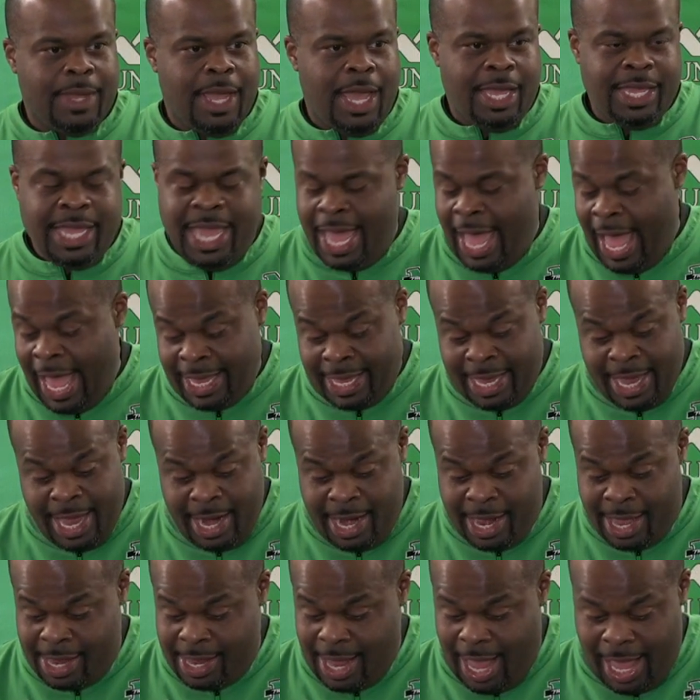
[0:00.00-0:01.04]
Yeah, I
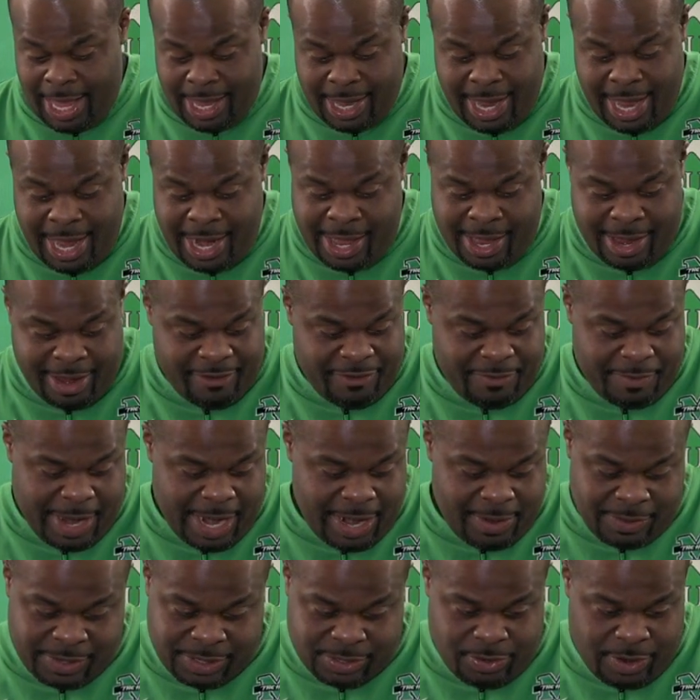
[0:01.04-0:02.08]
get it.
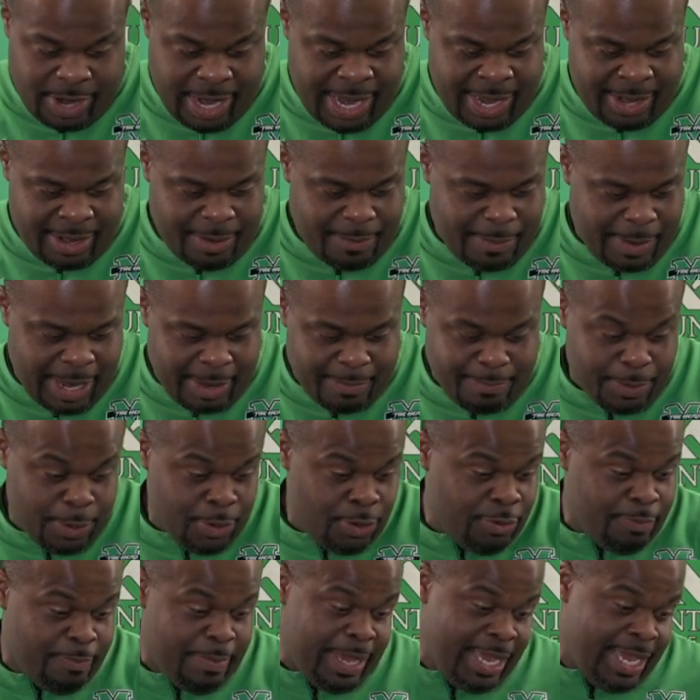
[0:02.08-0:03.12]
Everybody was great. Everybody
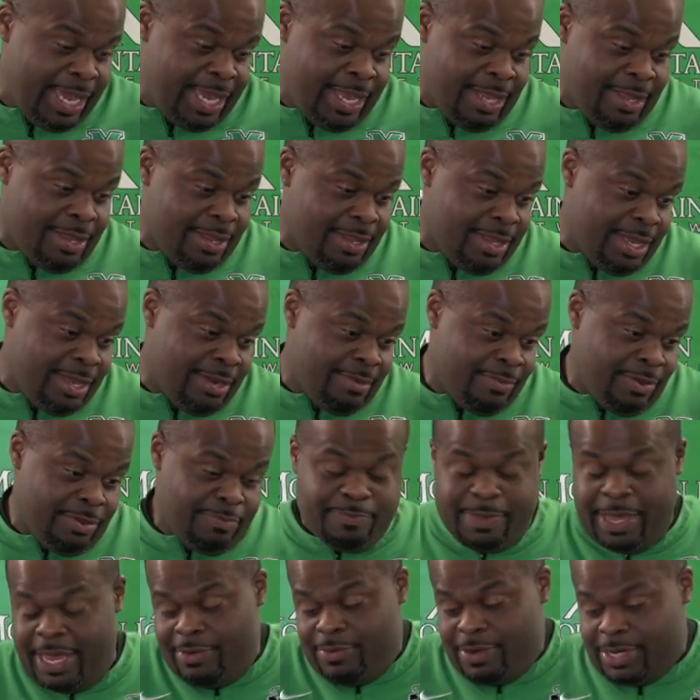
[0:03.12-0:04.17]
booed Ben. And then when
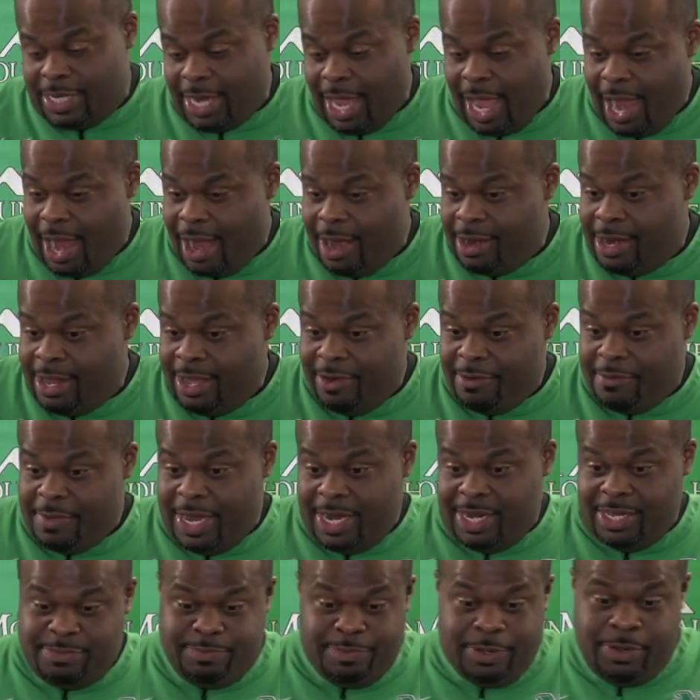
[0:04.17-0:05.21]
Ben retired, now
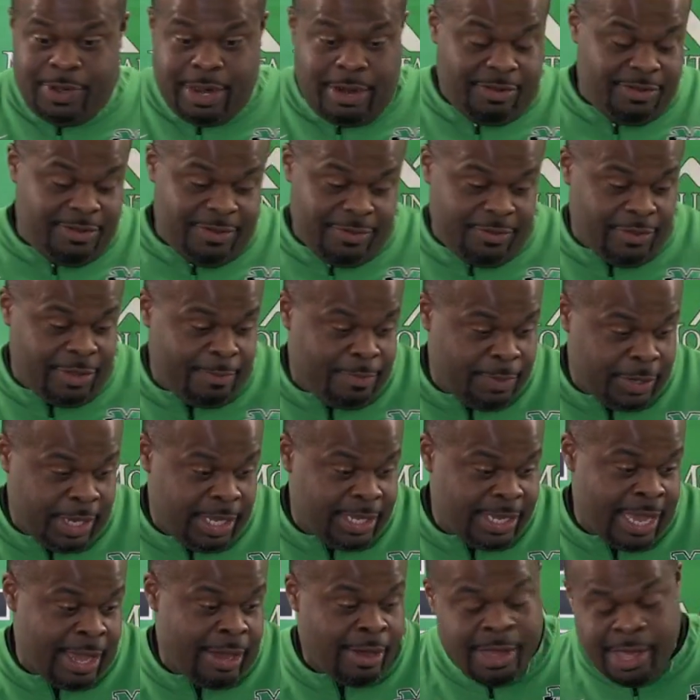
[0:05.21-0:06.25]
everybody's booing. I don't even know who they put
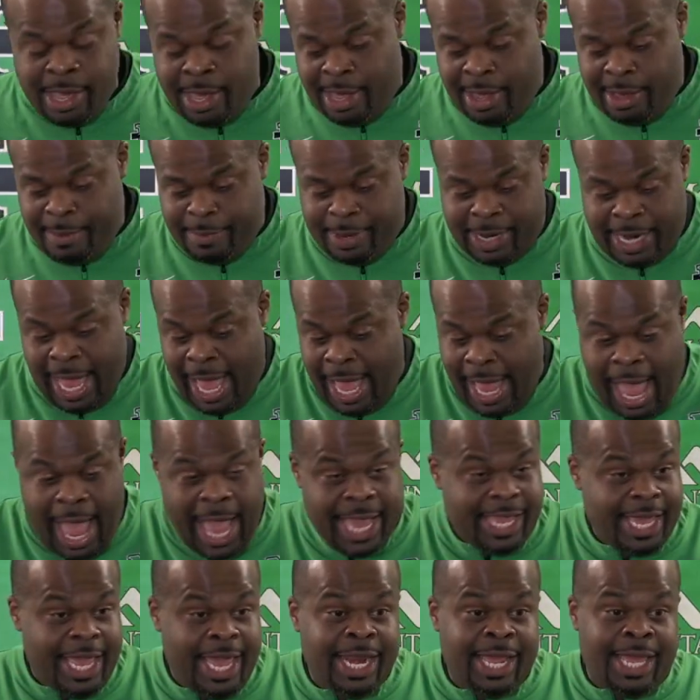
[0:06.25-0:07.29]
in now. But I
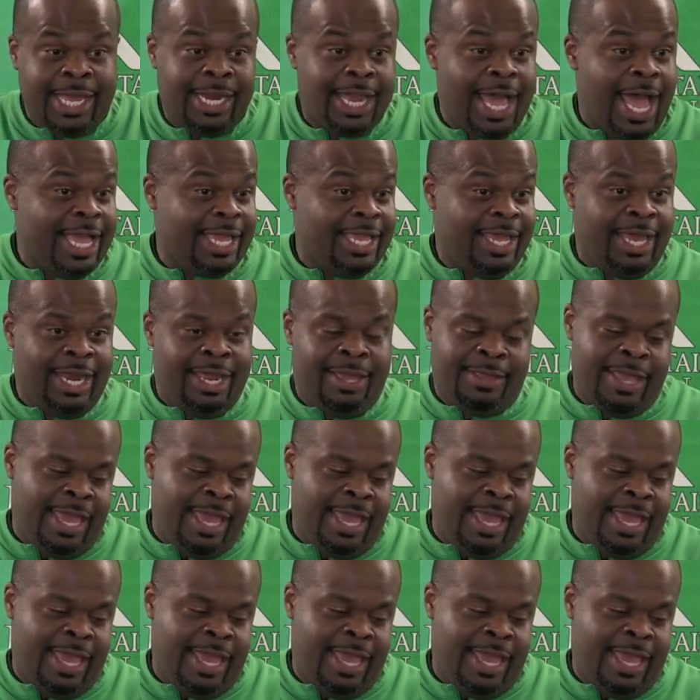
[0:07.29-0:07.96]
get it.